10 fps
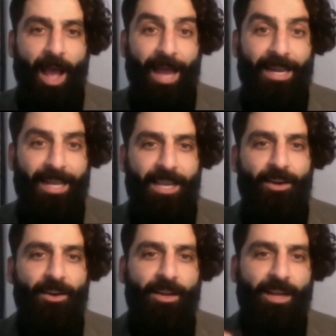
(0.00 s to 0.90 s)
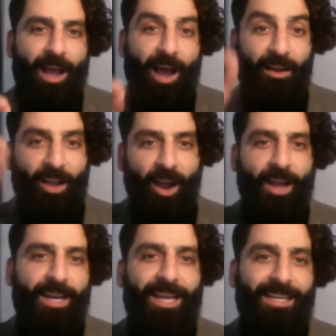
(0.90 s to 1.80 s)
And here,
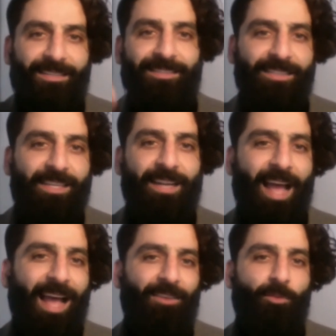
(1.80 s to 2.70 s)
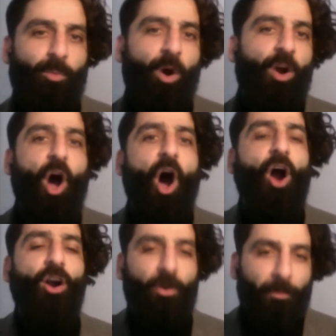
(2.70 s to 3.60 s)
al-Qaeda is seen as one
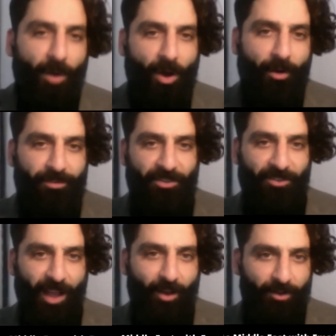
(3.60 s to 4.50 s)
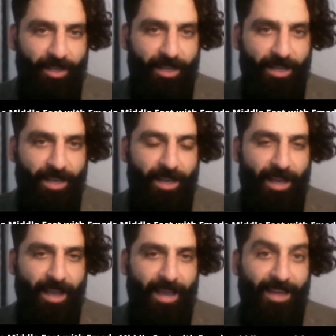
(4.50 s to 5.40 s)
arm of the Saudi
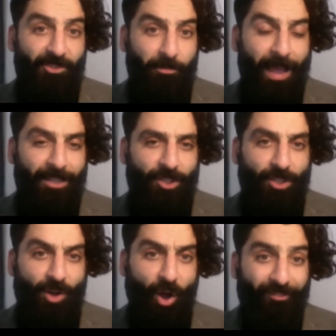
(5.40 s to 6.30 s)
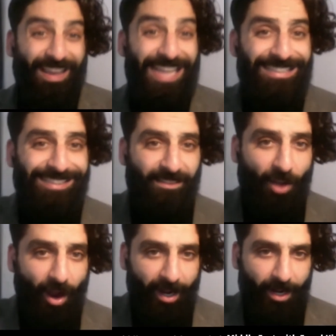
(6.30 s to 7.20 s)
expansion of its
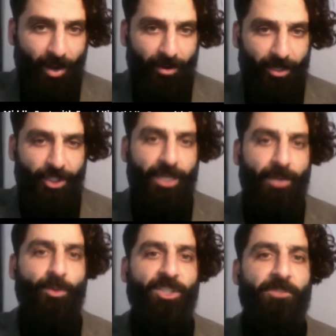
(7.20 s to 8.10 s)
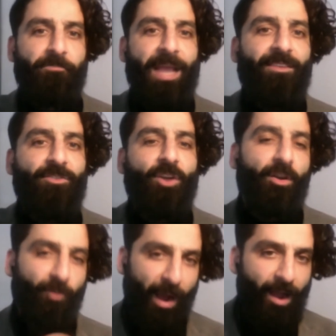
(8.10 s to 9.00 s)
ideology, which is based
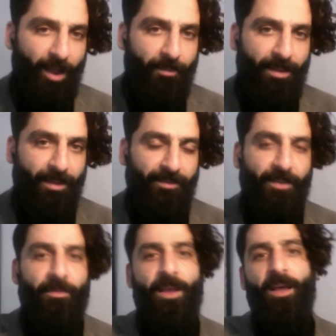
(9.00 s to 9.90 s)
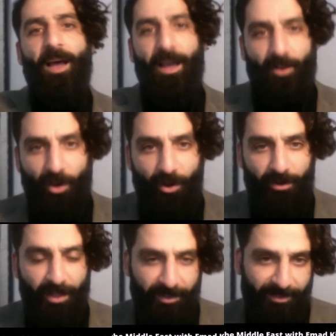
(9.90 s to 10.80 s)
on Wahhabism and
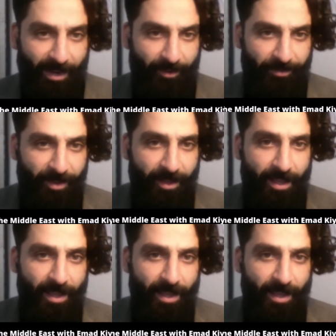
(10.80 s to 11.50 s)
on Salafi